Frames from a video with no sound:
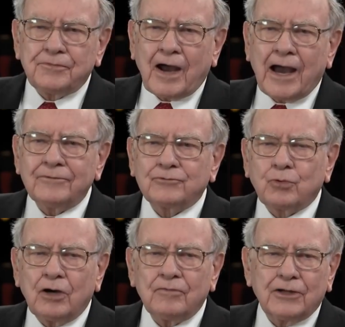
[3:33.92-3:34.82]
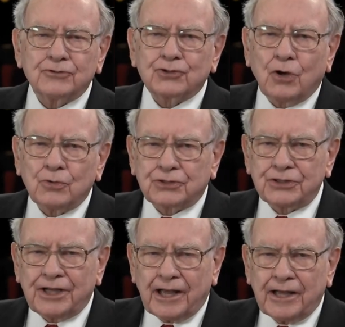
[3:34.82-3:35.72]
5 12-ounce Cokes a
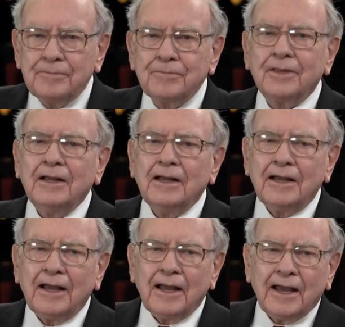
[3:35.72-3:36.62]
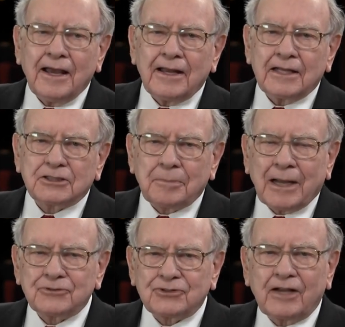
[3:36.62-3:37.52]
day. And that's
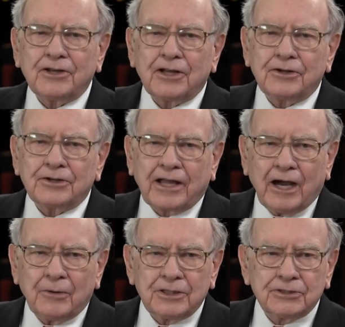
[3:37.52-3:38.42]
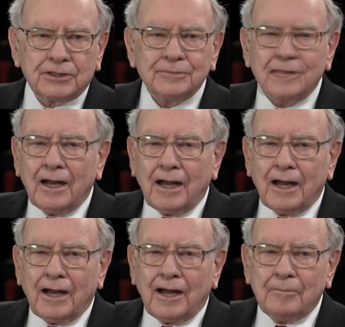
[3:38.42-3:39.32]
about 700 calories.
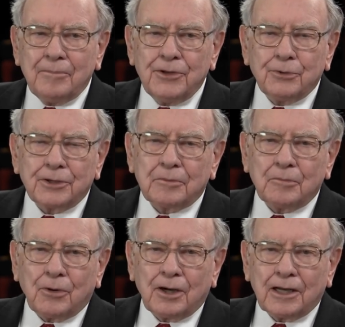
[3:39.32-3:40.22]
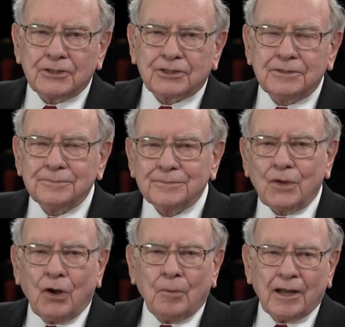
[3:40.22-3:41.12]
I've been doing it more or less
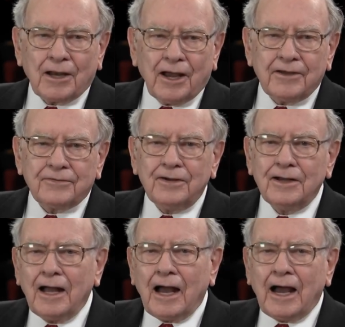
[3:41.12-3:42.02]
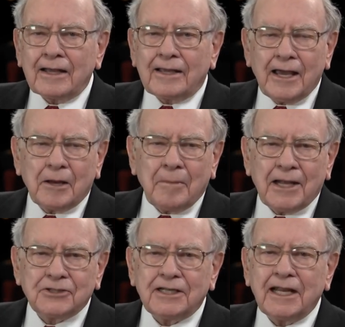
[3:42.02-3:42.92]
all my life. I can't
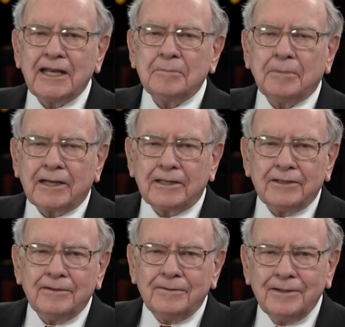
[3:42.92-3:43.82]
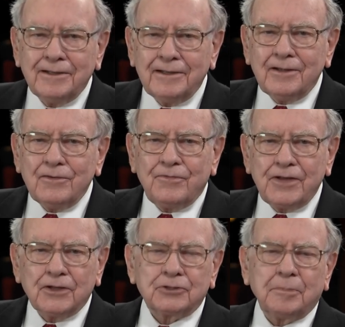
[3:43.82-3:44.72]
imagine anybody that
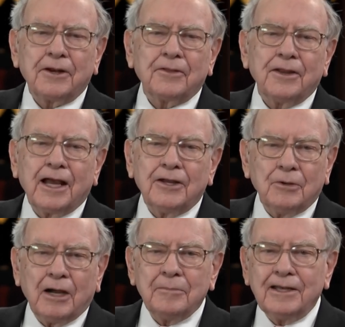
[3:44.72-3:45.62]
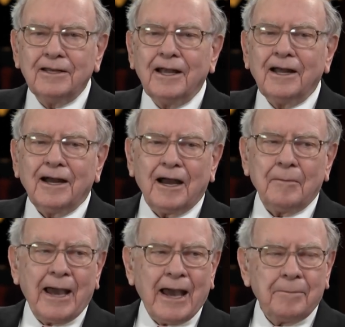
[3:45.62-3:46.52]
feels better than I do. I mean, I'm
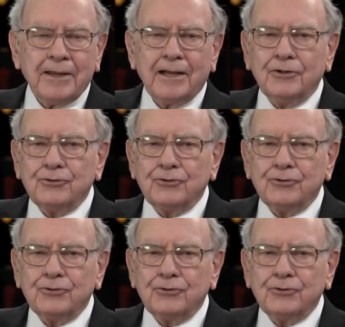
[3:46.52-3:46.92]
happy, I